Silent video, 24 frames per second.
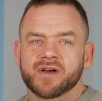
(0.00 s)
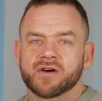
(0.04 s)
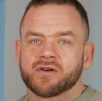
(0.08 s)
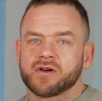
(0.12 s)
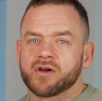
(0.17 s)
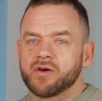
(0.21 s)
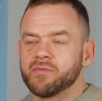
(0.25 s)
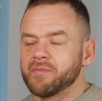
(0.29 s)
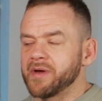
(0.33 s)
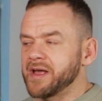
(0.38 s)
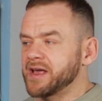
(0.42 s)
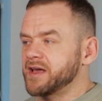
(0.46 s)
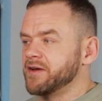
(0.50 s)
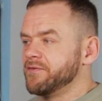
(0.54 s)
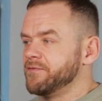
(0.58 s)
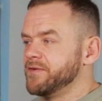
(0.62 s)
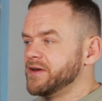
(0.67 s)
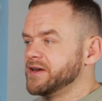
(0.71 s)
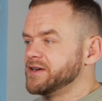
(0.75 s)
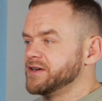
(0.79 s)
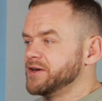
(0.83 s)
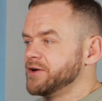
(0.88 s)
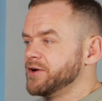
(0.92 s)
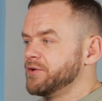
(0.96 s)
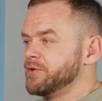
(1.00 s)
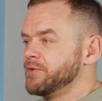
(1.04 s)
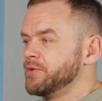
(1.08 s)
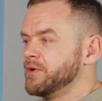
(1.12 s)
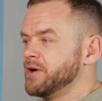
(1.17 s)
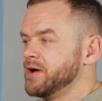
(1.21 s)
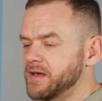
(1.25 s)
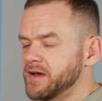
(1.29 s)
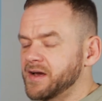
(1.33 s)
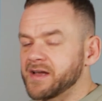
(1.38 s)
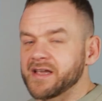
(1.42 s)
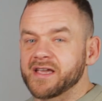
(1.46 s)
they'll go make a video
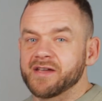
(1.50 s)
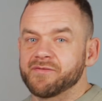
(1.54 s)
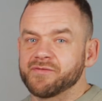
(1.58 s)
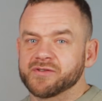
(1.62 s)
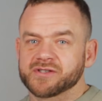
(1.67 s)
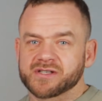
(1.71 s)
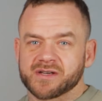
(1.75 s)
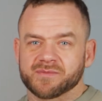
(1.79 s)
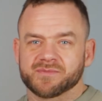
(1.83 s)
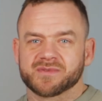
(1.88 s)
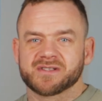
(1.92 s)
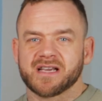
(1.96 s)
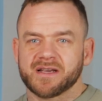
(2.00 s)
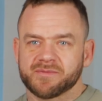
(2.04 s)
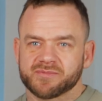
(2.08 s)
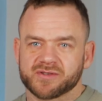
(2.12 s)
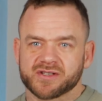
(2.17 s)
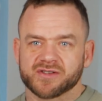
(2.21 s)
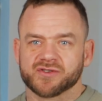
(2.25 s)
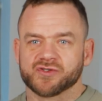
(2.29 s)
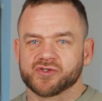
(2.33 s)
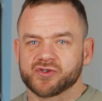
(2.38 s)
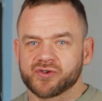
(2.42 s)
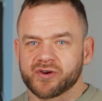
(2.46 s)
and give you some tips and